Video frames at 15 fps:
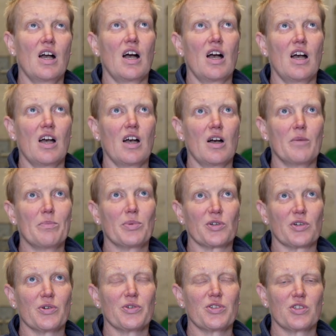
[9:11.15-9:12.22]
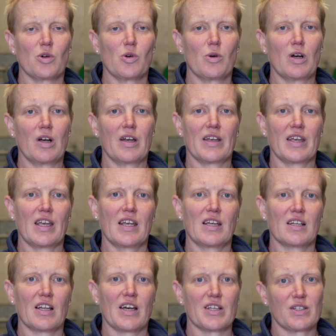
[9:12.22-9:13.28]
but also
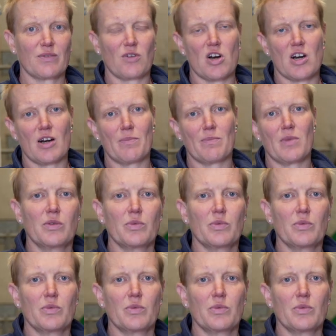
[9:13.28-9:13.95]
in Lyons Farm.